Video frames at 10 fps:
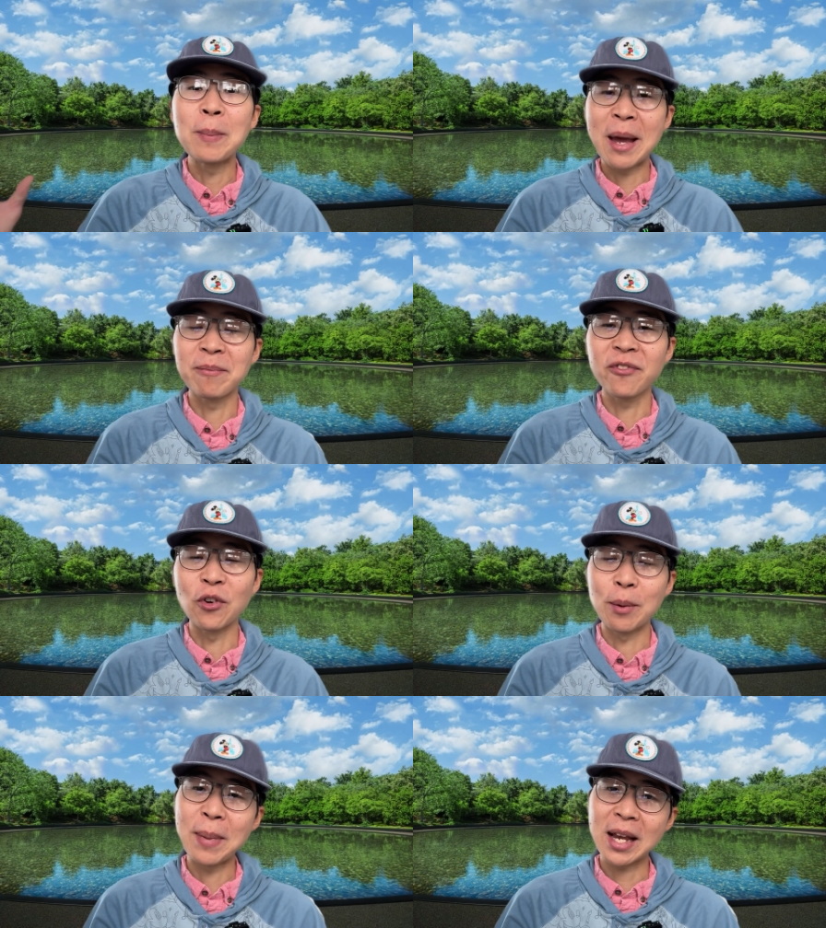
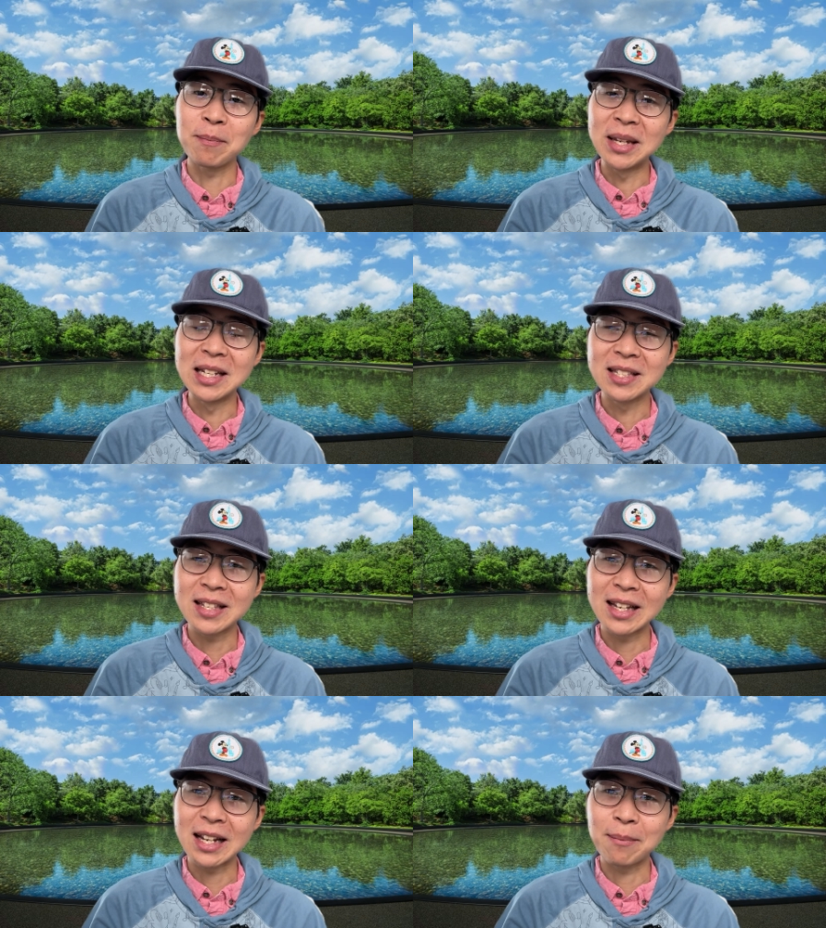M4 Mac Mini
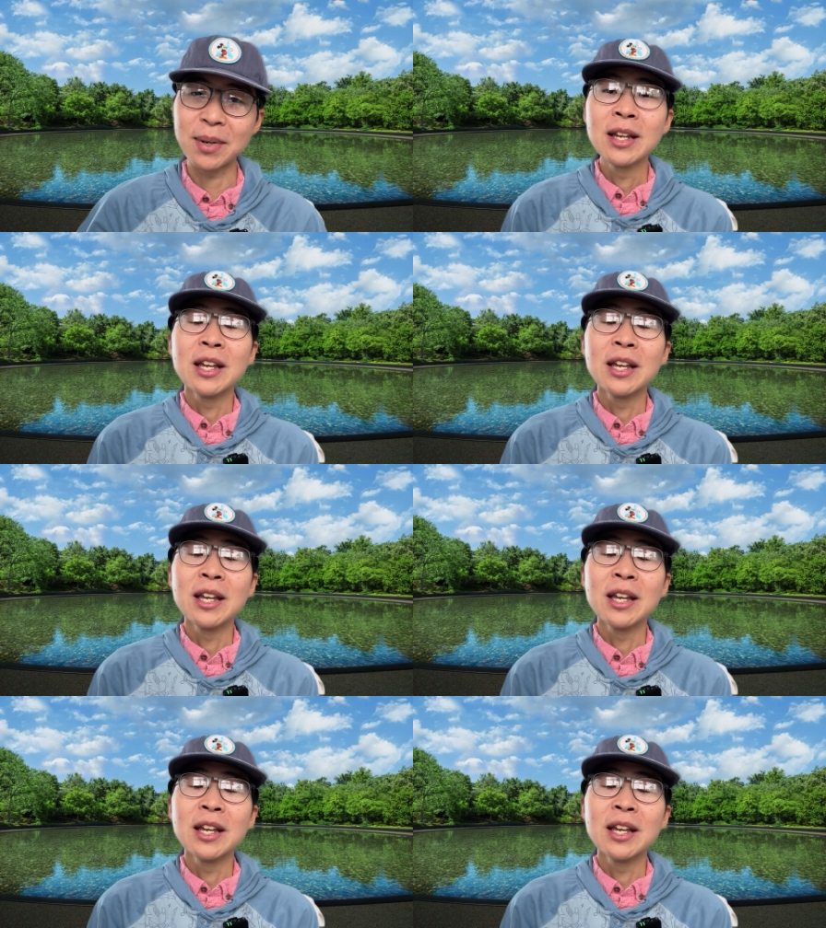setup,